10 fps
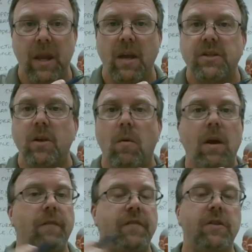So
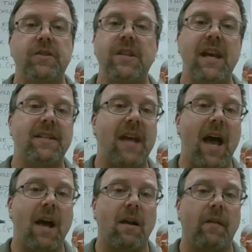if you see a
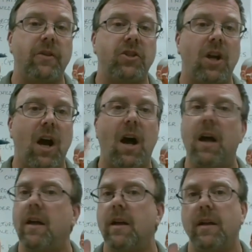tag on the jaw,
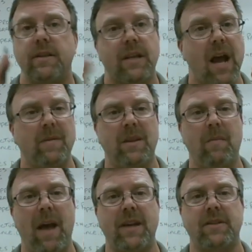it's got to be the
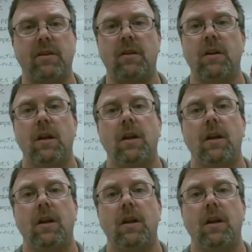masseter.